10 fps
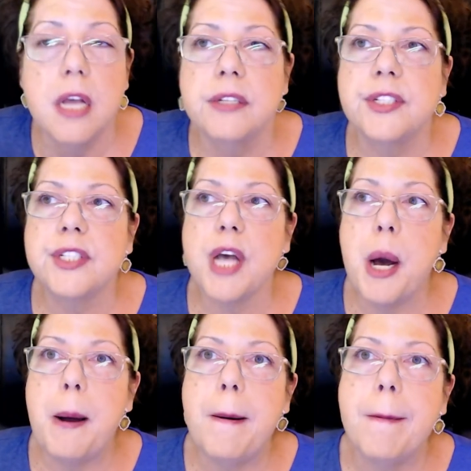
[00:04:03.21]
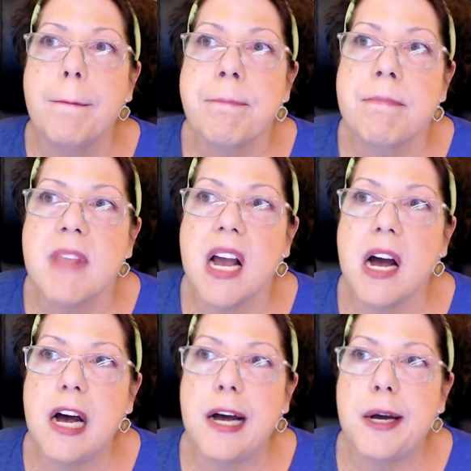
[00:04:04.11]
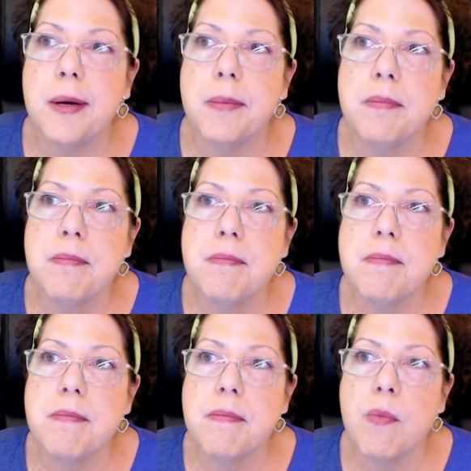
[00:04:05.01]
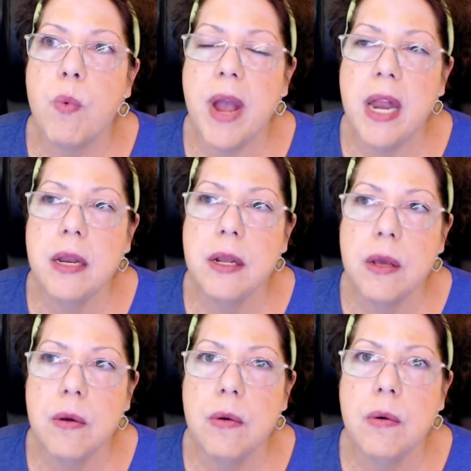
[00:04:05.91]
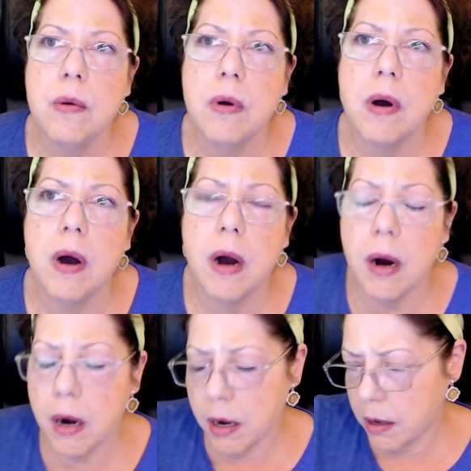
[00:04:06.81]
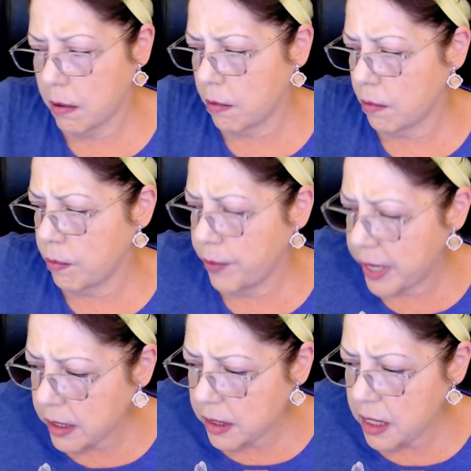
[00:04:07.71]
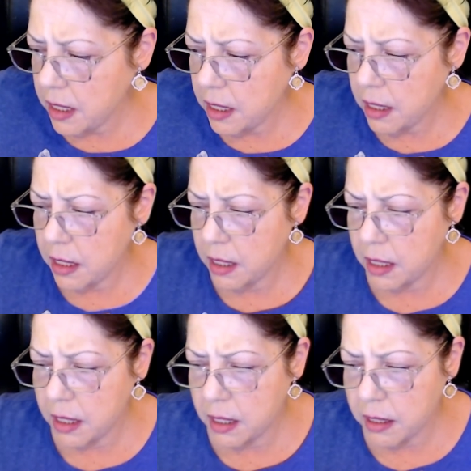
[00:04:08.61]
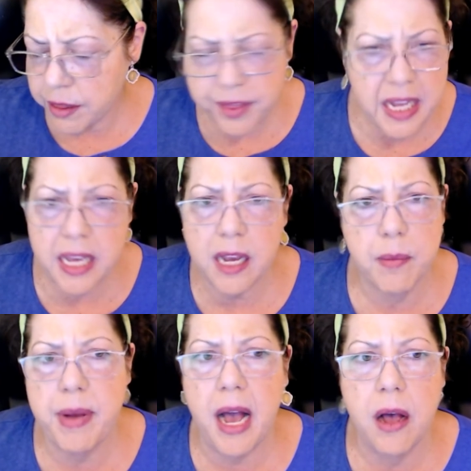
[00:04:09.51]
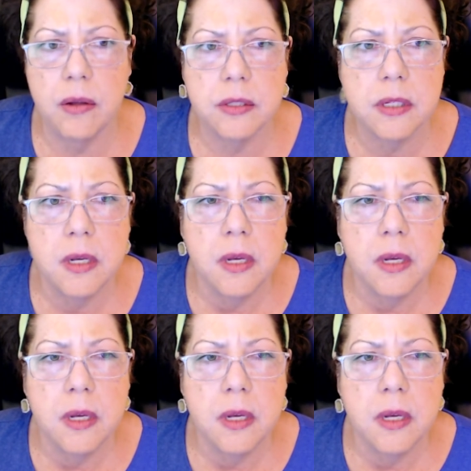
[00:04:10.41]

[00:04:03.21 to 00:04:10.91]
So when you are really thinking about